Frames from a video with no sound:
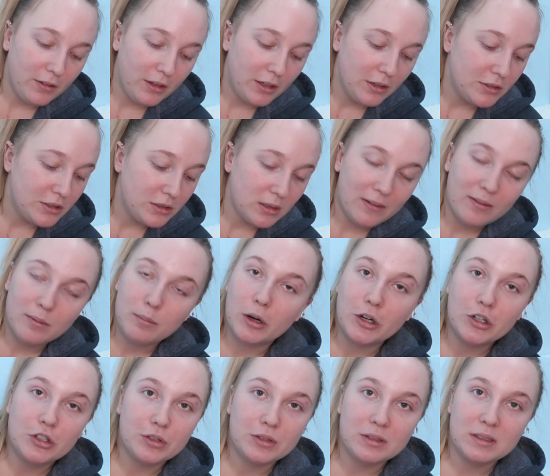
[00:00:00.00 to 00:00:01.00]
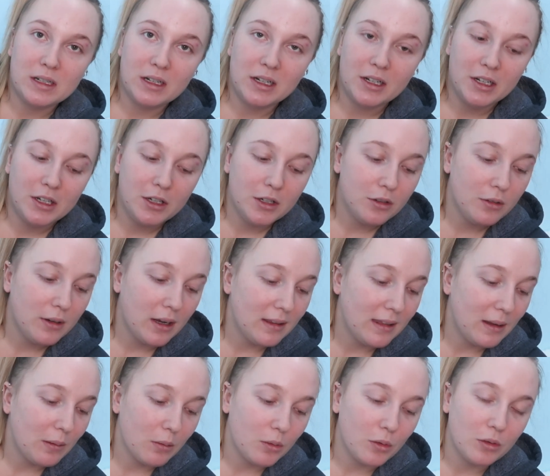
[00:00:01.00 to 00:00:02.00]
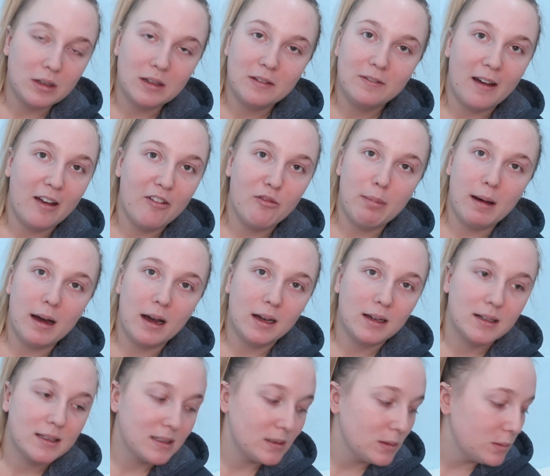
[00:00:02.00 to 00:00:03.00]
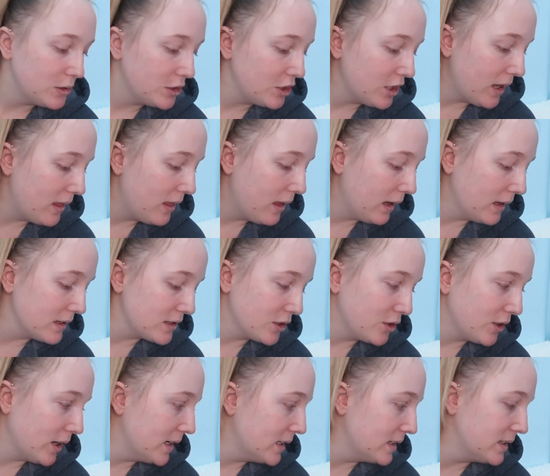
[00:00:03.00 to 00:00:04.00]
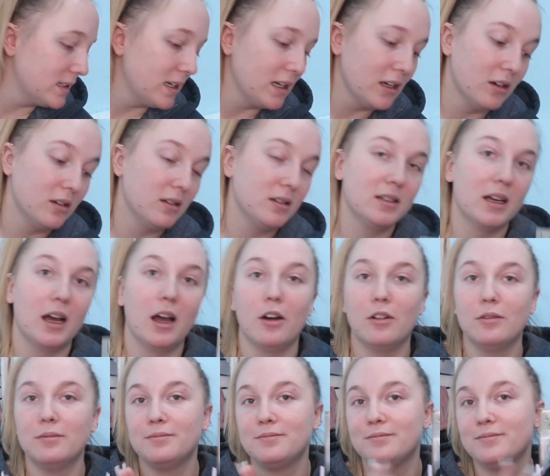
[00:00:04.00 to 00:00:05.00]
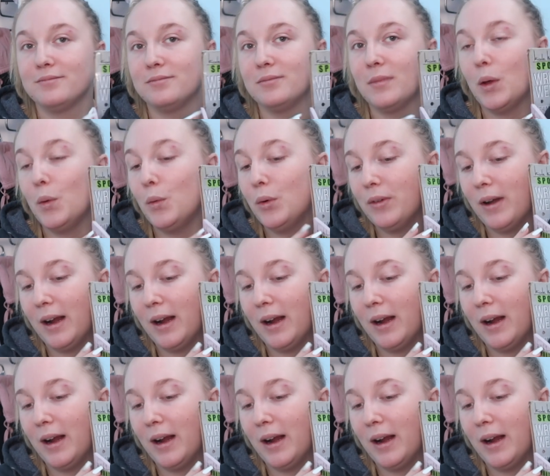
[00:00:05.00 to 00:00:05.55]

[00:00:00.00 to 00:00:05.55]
you do have a Marshall's near you, and they were only $5, which I think is a great steal. So would